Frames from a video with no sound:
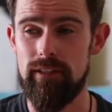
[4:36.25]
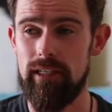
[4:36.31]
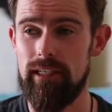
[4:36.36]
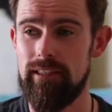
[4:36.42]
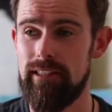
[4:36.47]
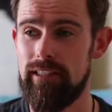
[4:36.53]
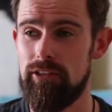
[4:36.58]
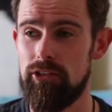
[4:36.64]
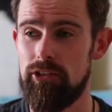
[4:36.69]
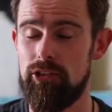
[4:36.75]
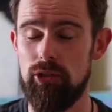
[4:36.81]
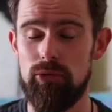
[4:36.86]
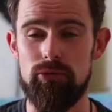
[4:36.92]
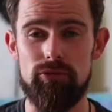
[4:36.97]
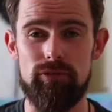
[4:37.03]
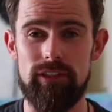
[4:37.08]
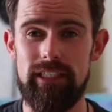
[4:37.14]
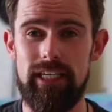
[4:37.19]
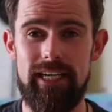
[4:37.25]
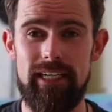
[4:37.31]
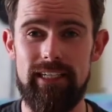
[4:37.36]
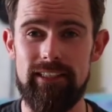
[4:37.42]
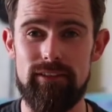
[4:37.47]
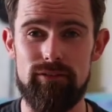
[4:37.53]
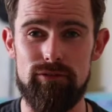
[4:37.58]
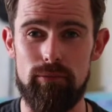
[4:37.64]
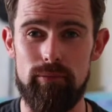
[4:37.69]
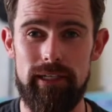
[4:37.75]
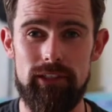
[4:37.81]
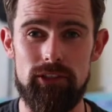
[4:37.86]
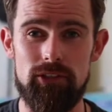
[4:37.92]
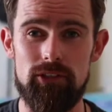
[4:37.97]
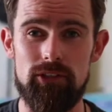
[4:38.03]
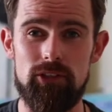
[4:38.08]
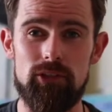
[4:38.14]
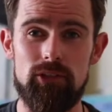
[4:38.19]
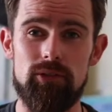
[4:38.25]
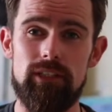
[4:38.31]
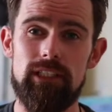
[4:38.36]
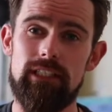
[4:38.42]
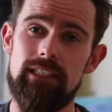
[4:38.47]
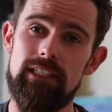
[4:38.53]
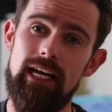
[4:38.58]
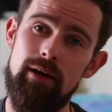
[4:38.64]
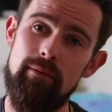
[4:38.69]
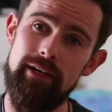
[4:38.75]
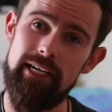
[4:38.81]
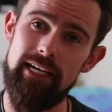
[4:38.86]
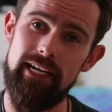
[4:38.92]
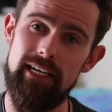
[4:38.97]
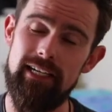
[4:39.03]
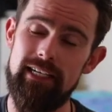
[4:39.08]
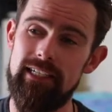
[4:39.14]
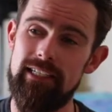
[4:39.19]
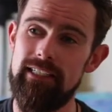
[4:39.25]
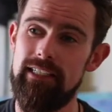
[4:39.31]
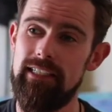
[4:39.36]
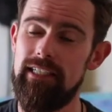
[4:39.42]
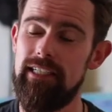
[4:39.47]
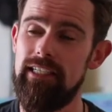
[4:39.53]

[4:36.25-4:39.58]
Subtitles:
and they just don't retain information. So the Hamakela